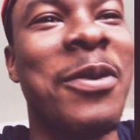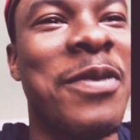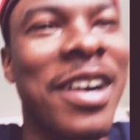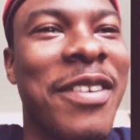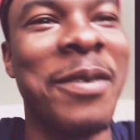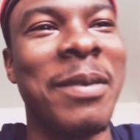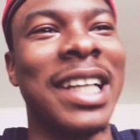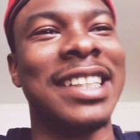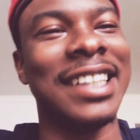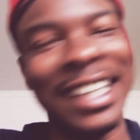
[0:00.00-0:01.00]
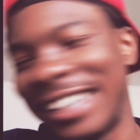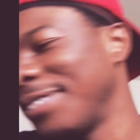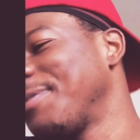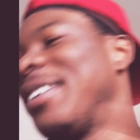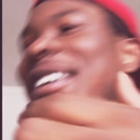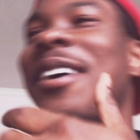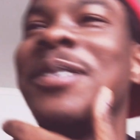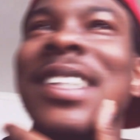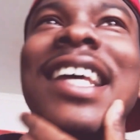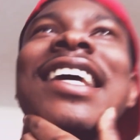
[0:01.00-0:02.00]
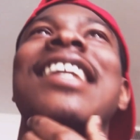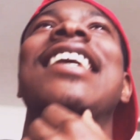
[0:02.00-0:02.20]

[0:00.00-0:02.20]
fuck with my shit. You know what I'm saying?